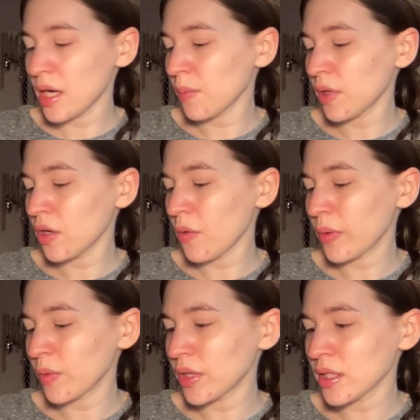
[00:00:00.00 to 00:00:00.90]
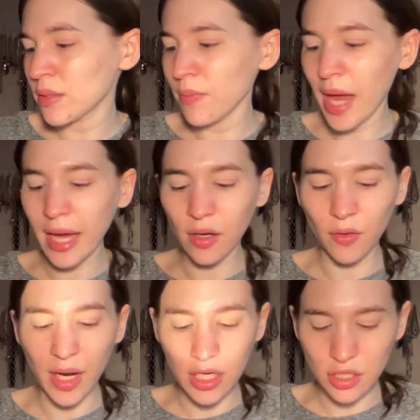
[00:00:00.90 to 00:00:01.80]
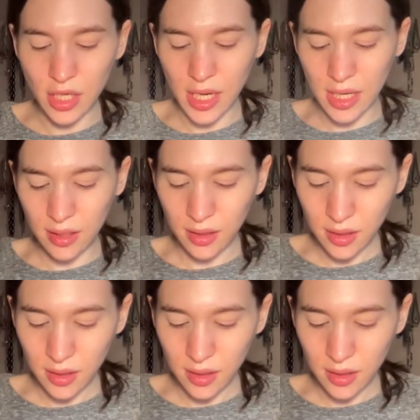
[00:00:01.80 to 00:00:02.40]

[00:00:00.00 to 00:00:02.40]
I'm going to go in with this matte gray shade.